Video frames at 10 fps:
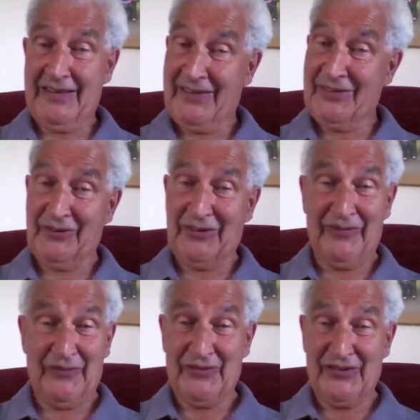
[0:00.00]
The love
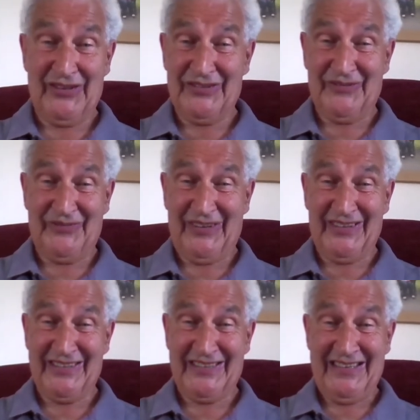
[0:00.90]
of God the
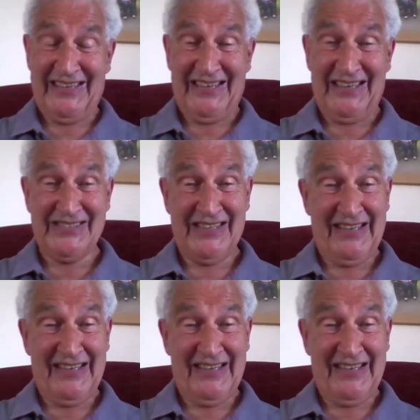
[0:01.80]
Father is